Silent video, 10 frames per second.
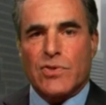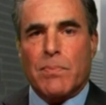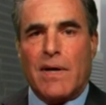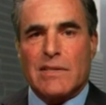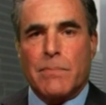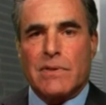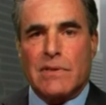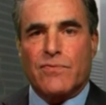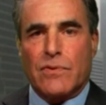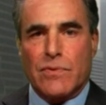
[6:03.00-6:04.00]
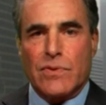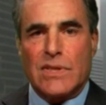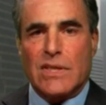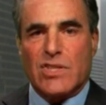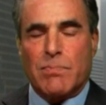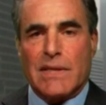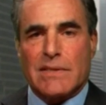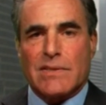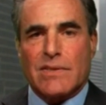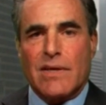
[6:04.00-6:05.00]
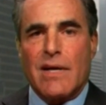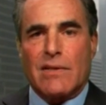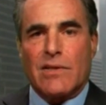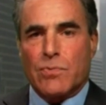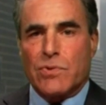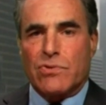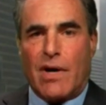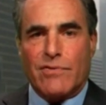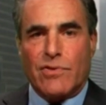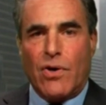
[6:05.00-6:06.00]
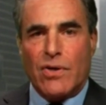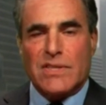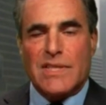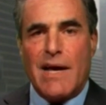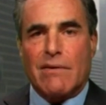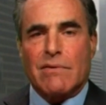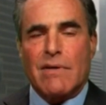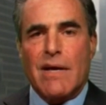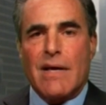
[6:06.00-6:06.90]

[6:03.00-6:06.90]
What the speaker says: responsibility for routine expenses. This would drive costs down.